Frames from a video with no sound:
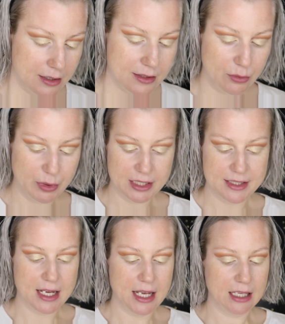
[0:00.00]
So I'm gonna
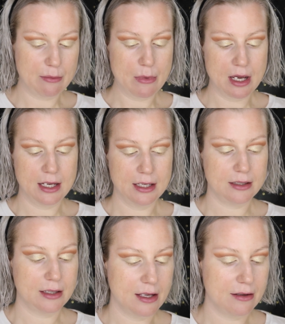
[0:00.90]
take
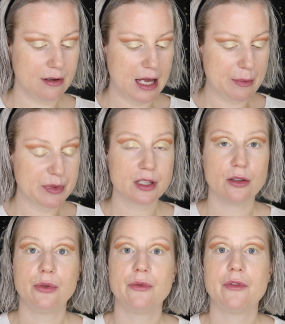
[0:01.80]
my
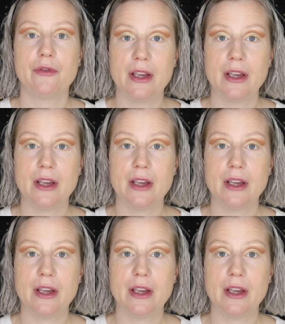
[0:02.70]
absolute